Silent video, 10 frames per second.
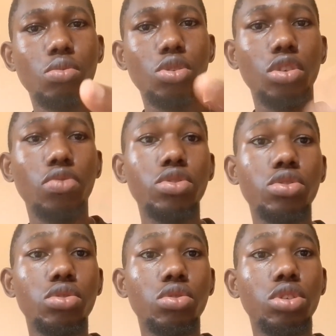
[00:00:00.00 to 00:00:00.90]
most of you
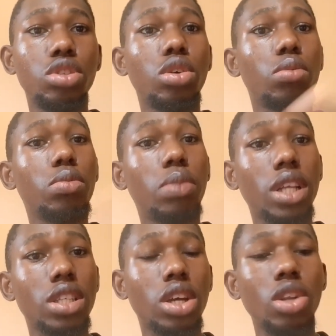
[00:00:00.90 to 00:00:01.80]
should know the W
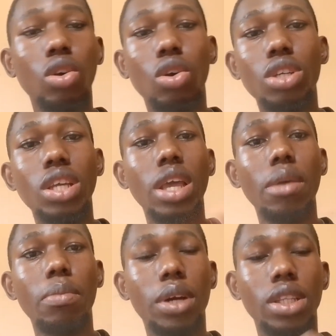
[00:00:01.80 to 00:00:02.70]
pattern or the
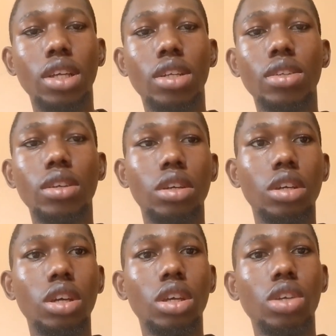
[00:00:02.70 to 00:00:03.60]
M pattern.
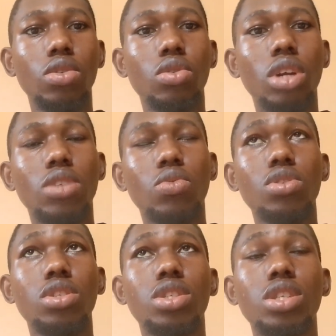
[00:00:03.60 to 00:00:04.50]
You know that
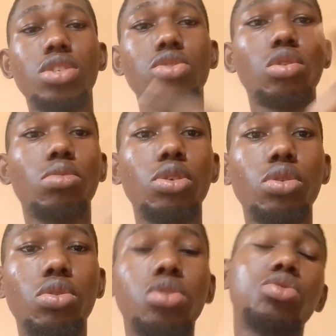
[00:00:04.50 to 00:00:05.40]
once you see W,
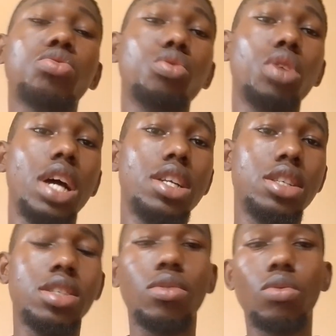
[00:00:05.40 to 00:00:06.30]
it will go like
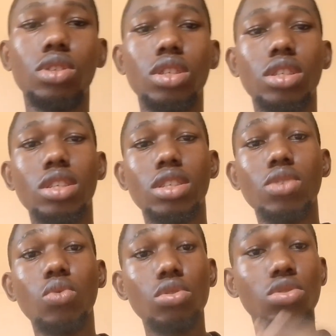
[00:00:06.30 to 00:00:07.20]
this. Once
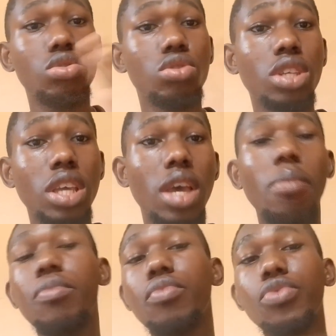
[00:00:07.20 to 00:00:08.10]
you see M,
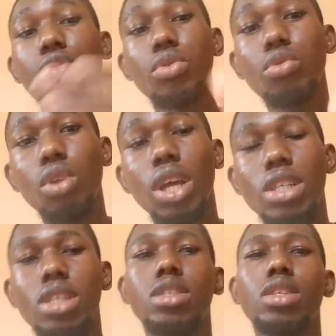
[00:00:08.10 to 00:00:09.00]
it will go
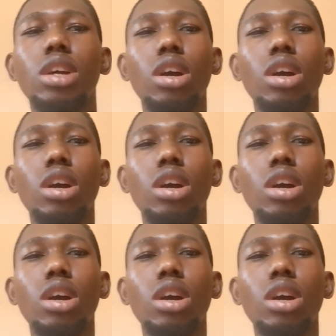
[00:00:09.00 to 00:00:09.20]
like this.